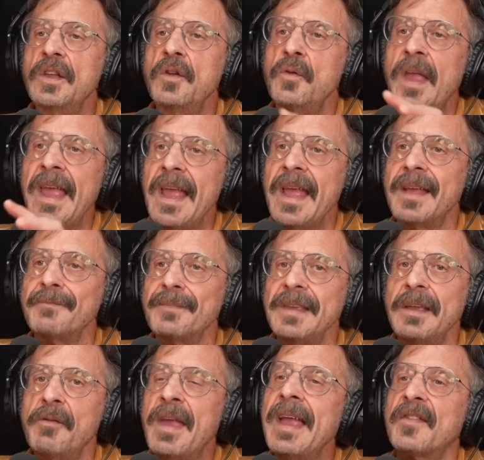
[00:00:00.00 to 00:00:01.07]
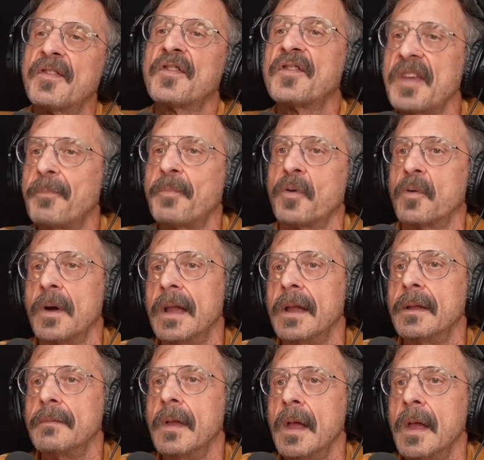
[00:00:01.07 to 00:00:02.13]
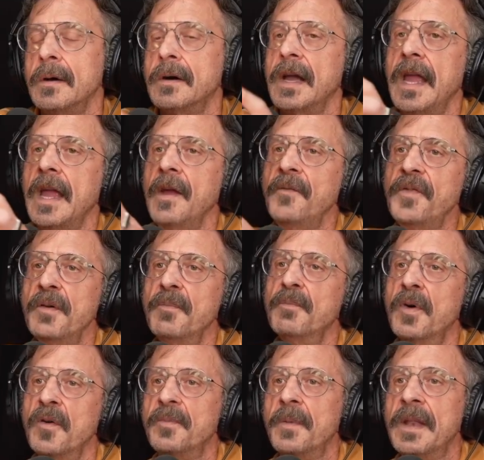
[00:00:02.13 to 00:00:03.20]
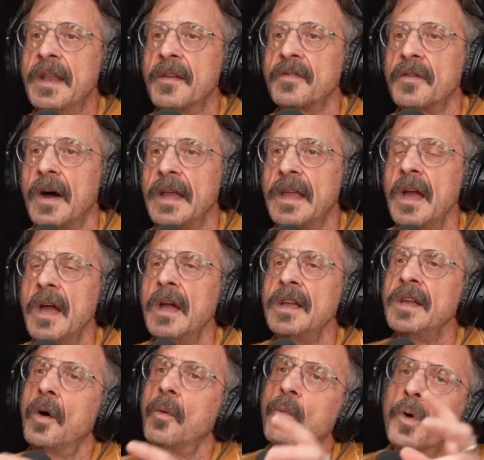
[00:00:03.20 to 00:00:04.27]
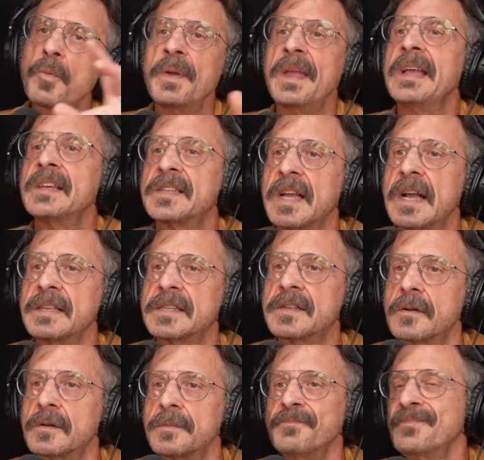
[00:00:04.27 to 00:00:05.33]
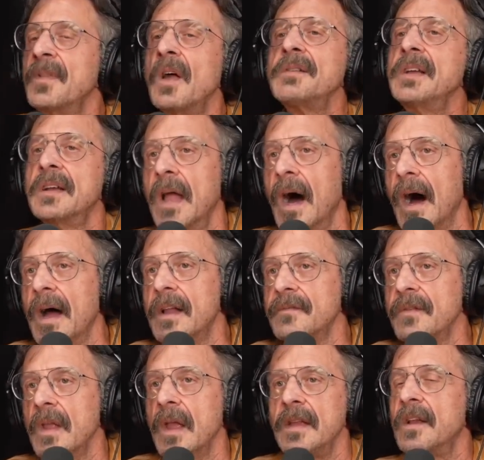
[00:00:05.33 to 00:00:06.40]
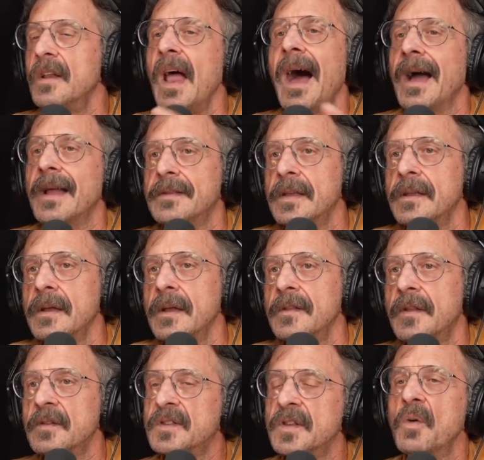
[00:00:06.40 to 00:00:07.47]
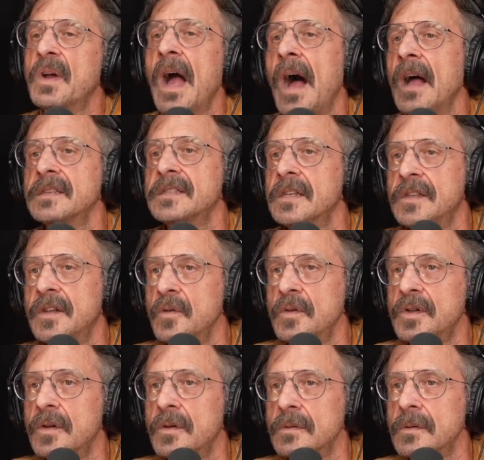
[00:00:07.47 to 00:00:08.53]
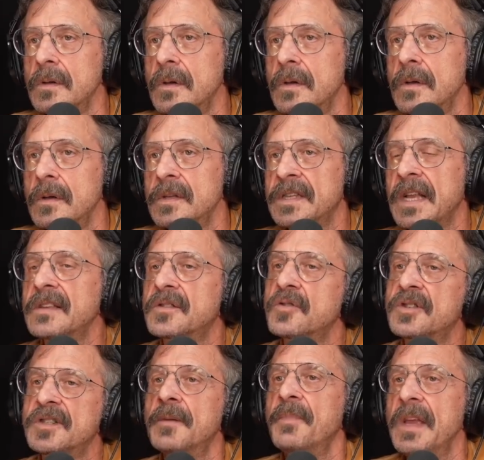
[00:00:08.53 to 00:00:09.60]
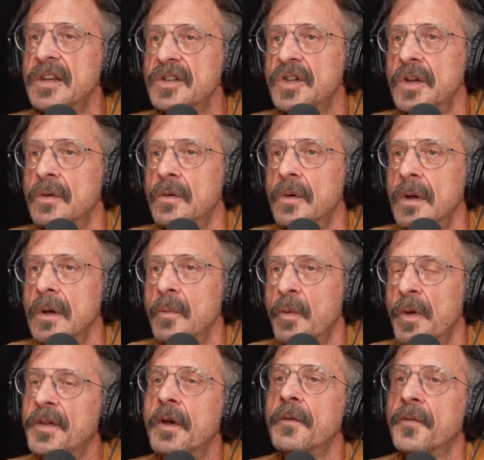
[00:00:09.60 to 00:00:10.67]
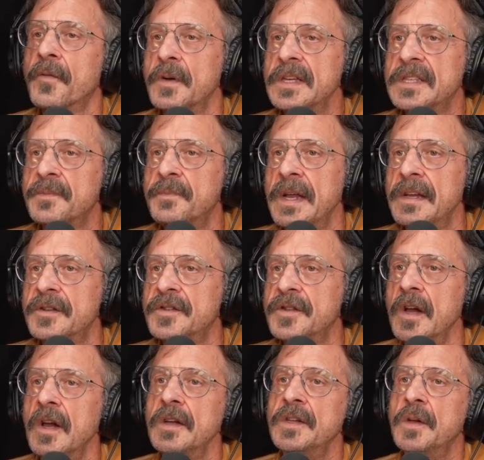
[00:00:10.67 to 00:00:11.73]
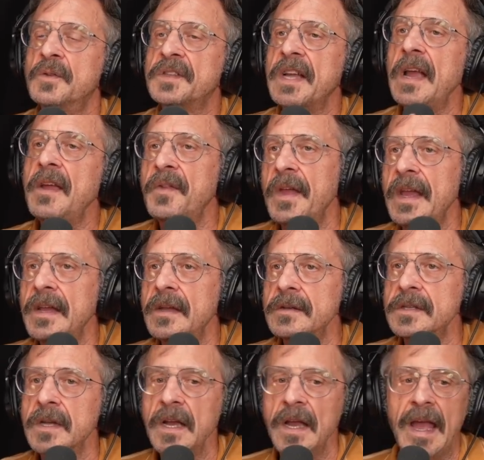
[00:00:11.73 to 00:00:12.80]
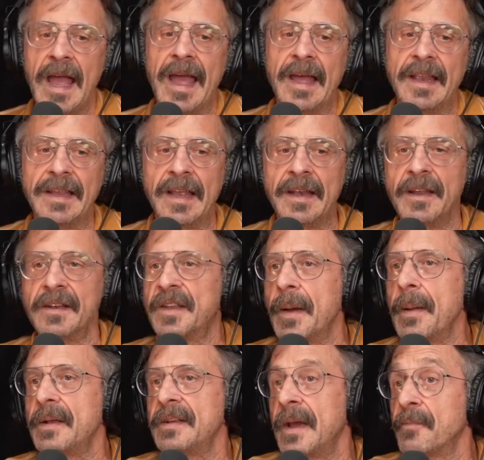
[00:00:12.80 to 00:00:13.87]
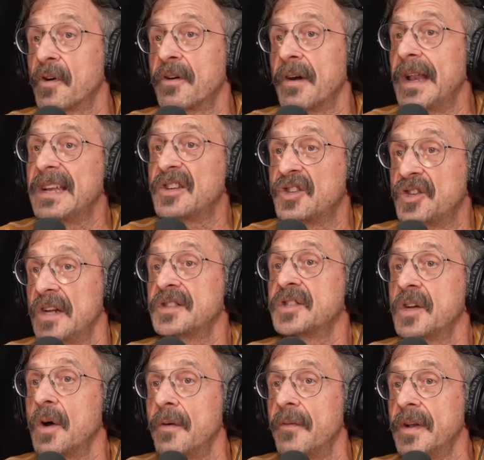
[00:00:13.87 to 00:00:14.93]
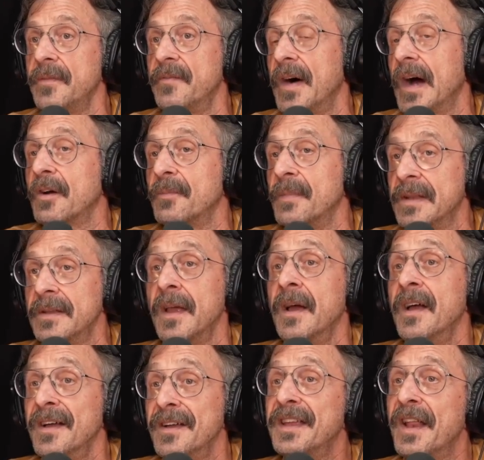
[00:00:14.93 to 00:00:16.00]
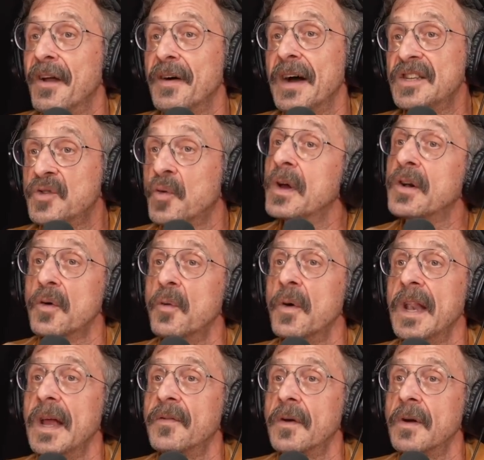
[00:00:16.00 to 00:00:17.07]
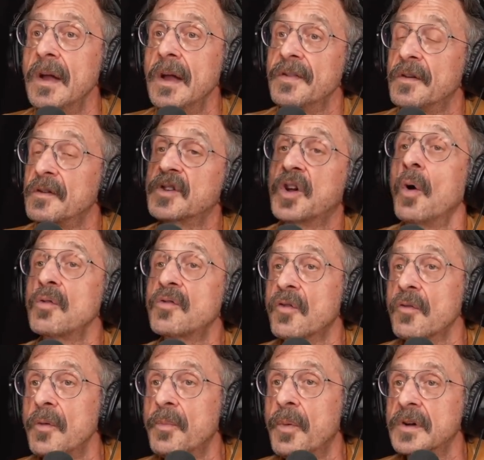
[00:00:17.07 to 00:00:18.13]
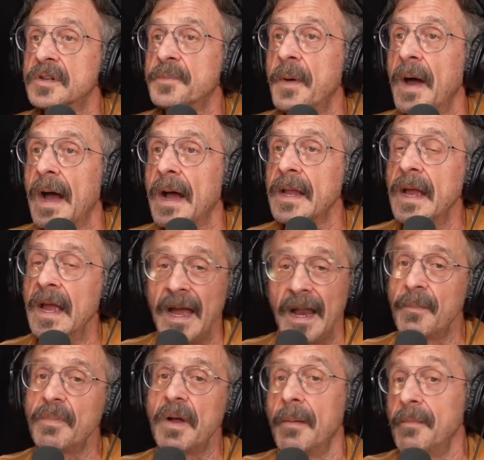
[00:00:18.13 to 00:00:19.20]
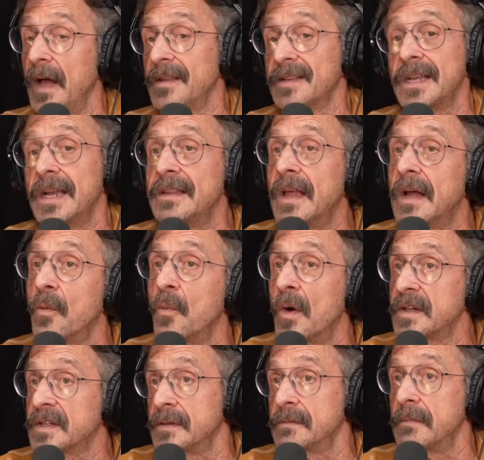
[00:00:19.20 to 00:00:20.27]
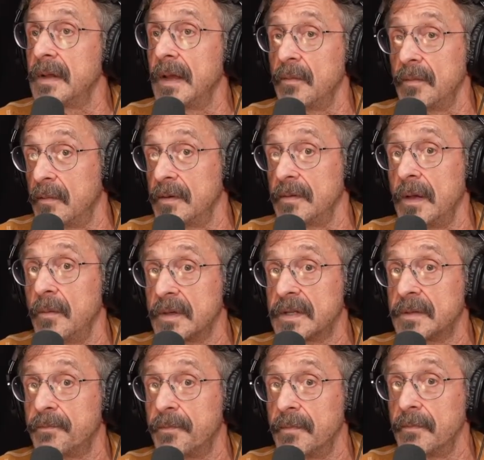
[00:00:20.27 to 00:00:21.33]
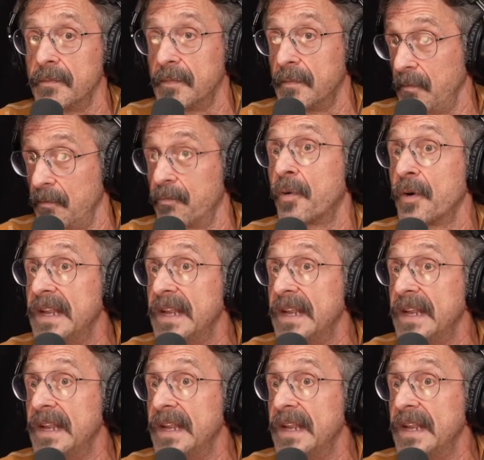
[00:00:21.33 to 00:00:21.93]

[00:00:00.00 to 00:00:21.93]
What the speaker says: can't separate. Like if the movement is like, we're being censored. No, you're not. You're not. There's no constitutional censorship issue with your free speech. You say things, and in a democratic shit show of an environment, like Twitter or whatever, there's cultural pushback. And I'm not saying that it wasn't, it was pretty